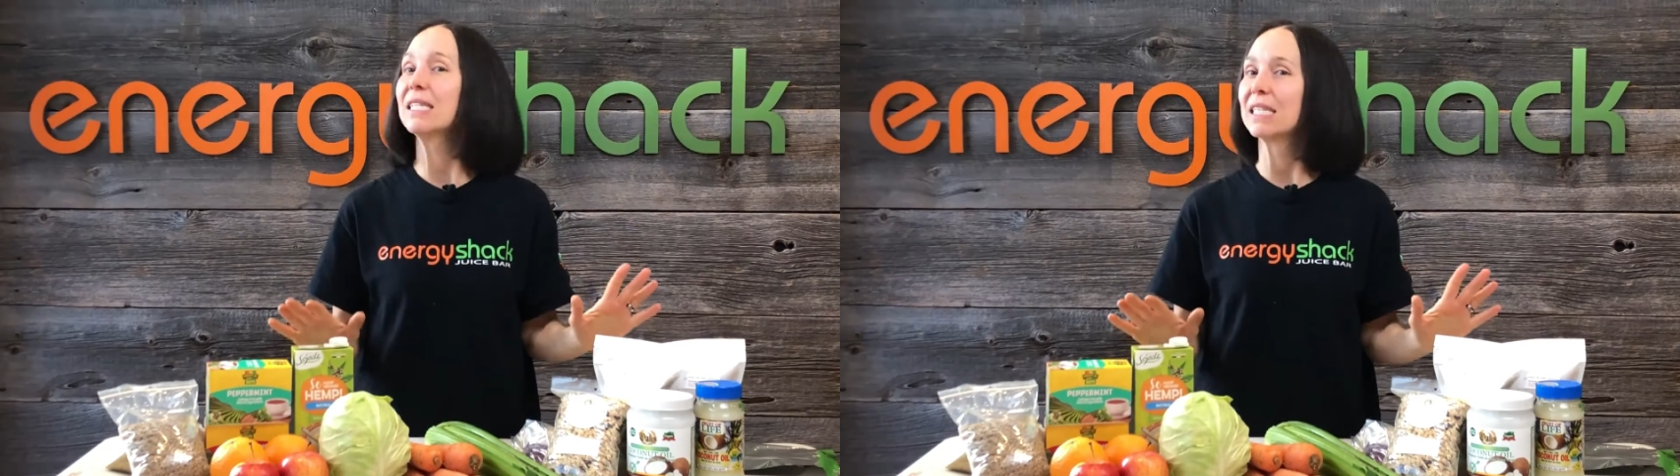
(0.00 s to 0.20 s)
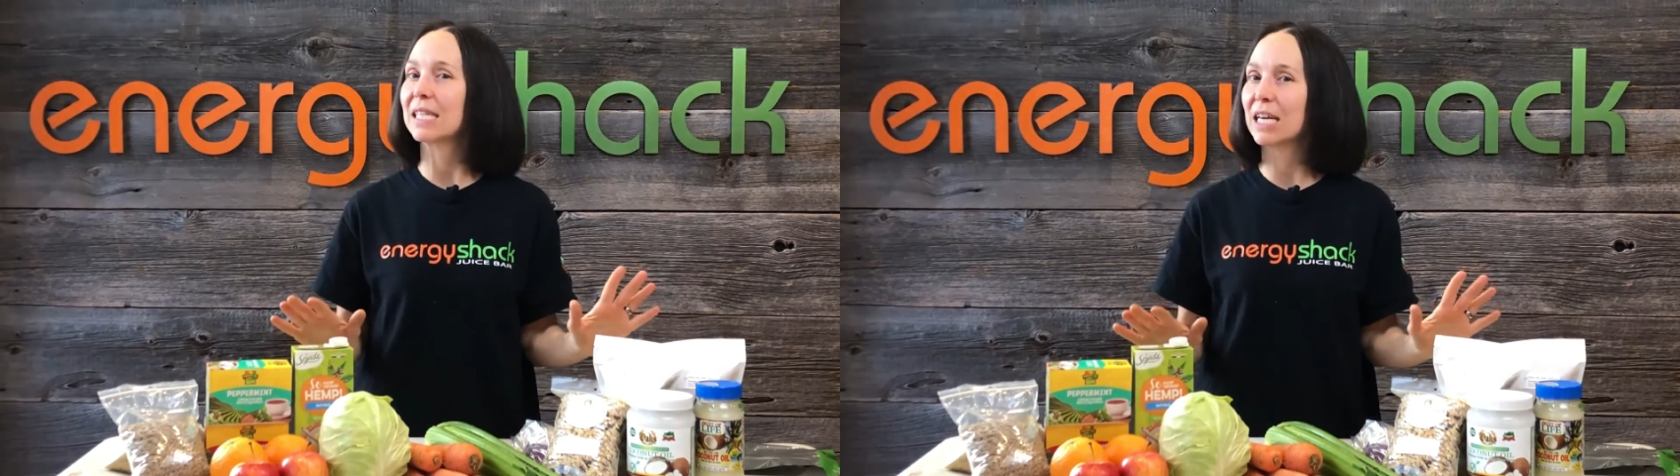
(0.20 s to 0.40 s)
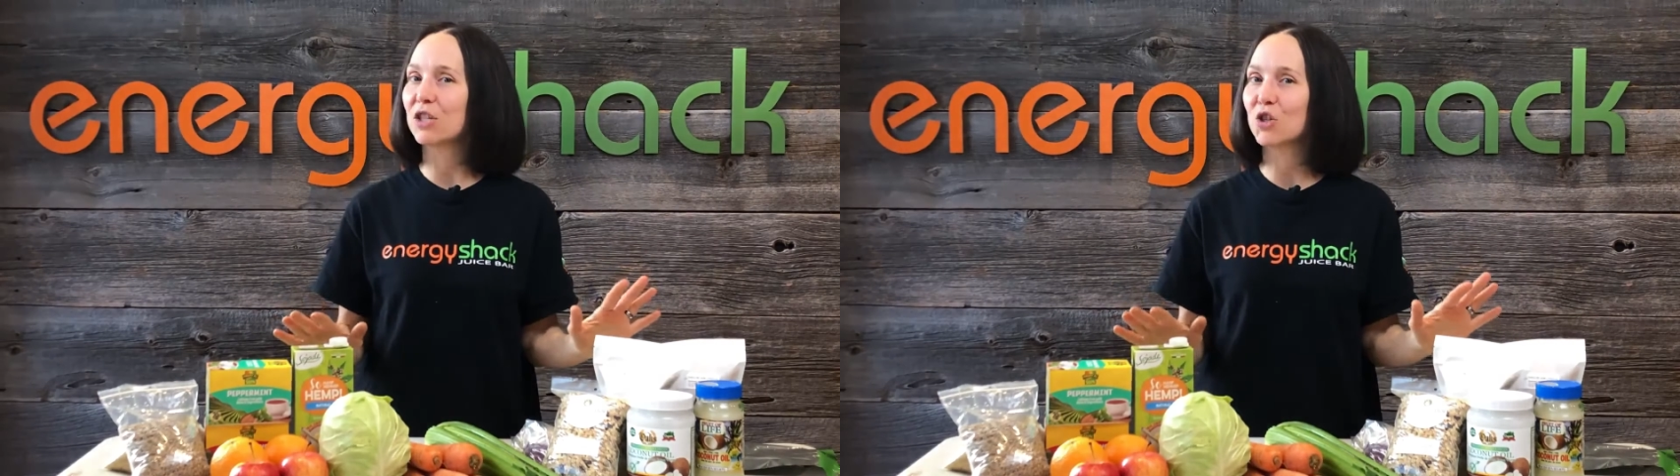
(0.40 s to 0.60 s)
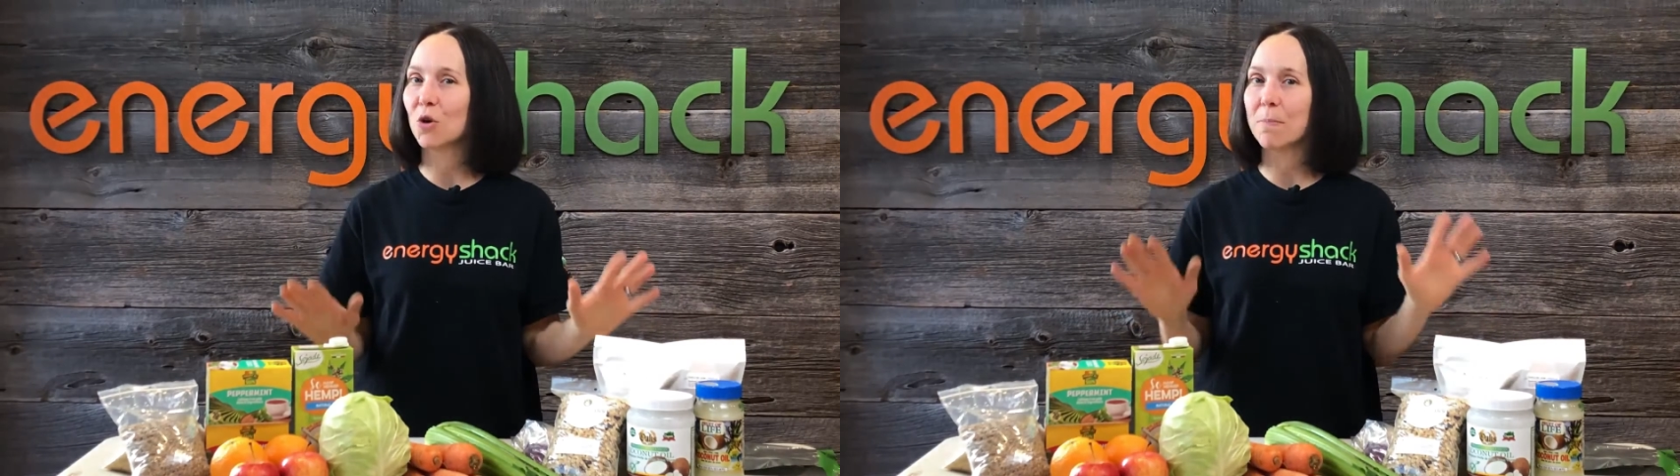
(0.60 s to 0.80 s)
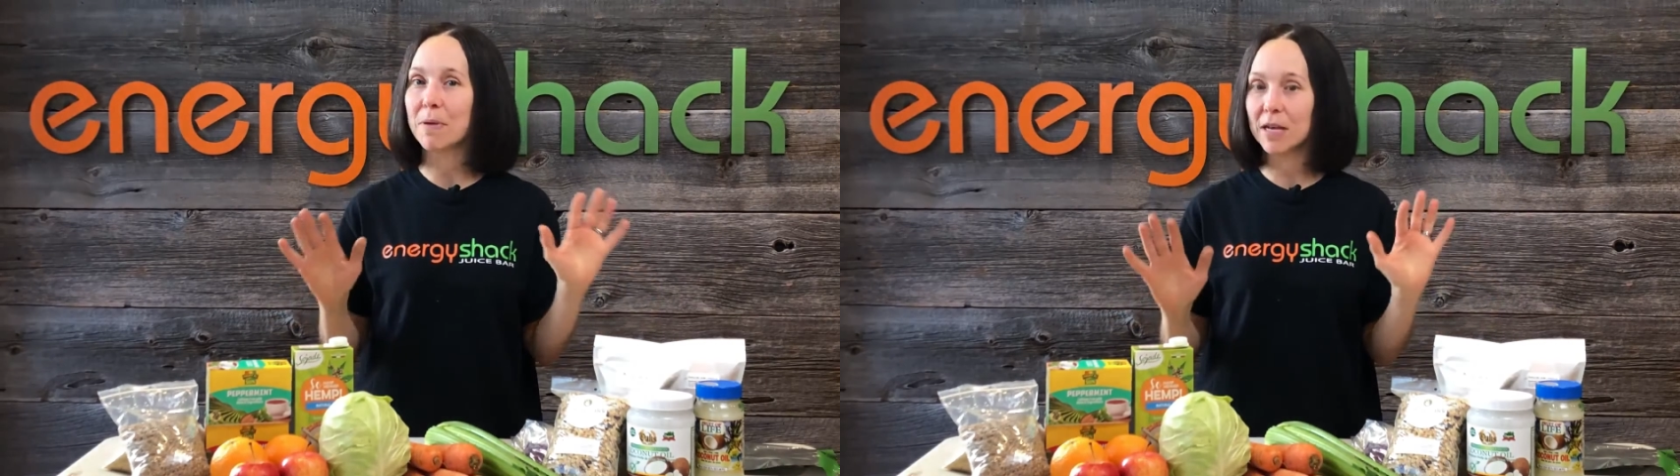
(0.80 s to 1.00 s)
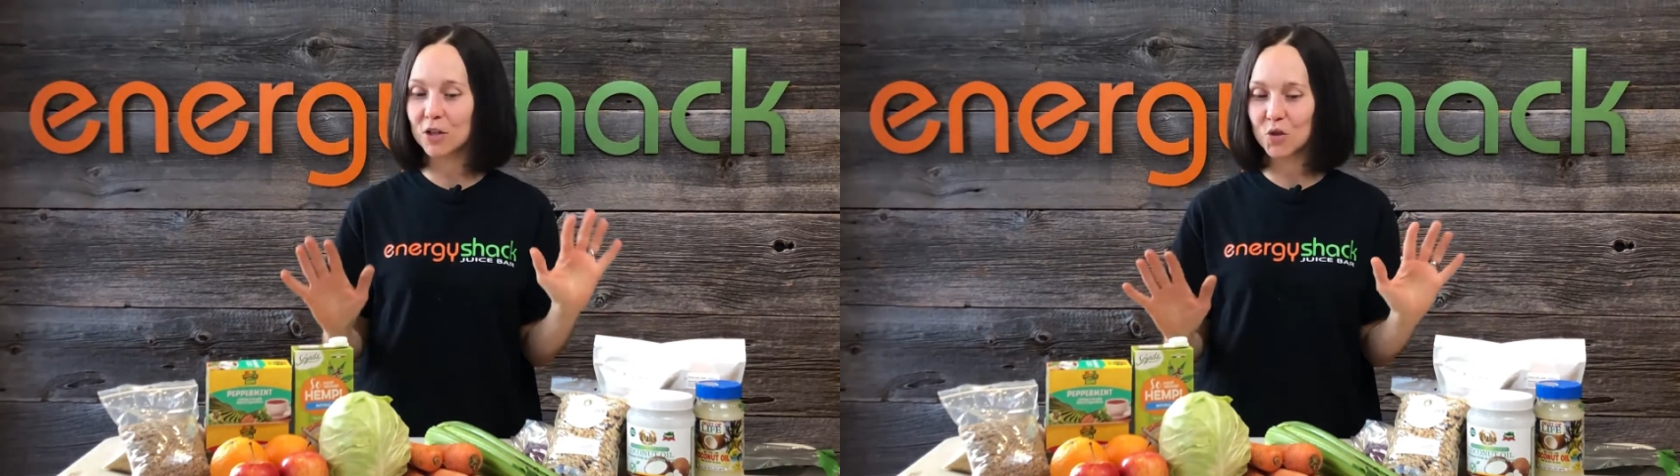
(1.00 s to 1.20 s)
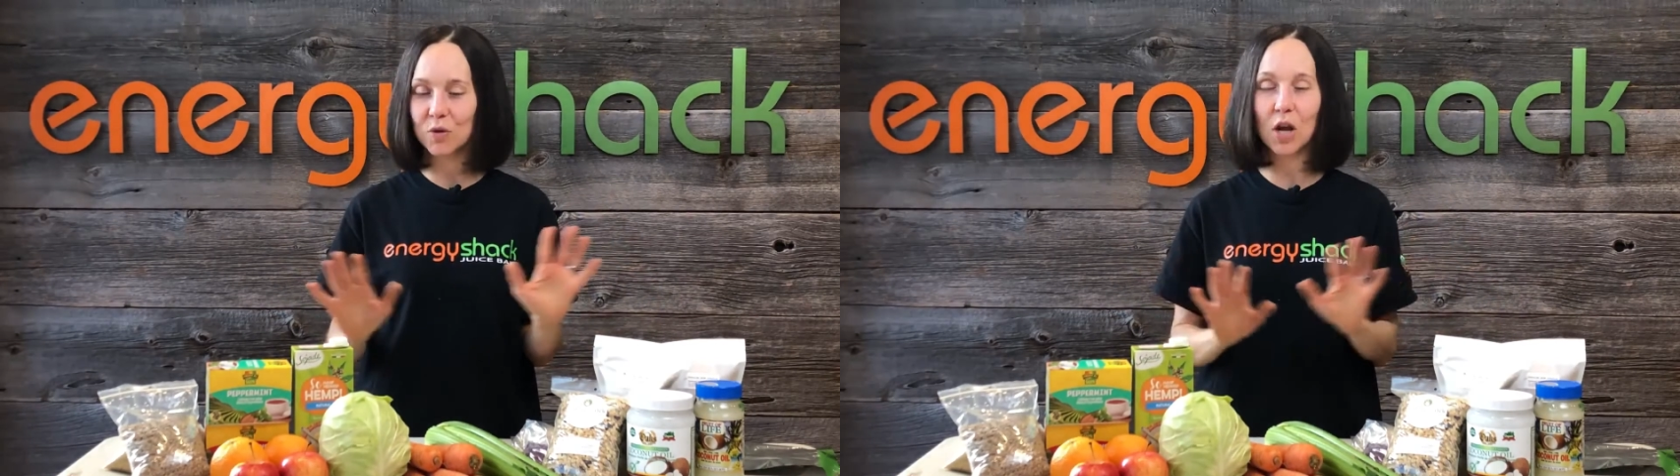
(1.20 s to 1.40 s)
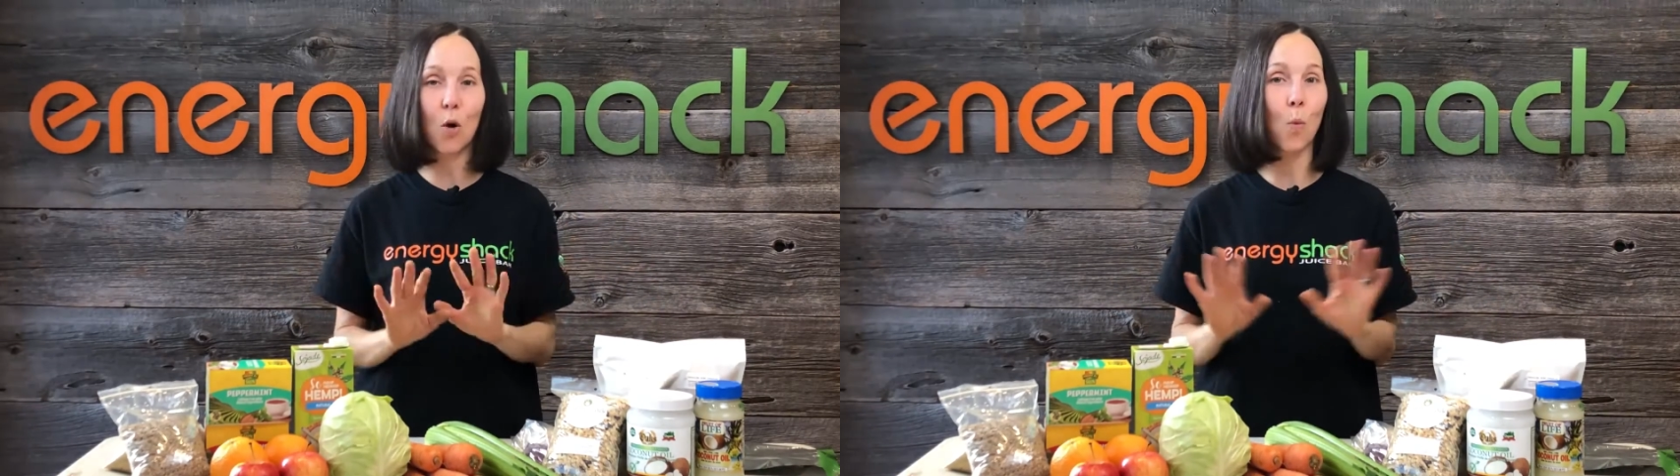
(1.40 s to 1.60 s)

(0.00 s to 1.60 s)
to get your pantry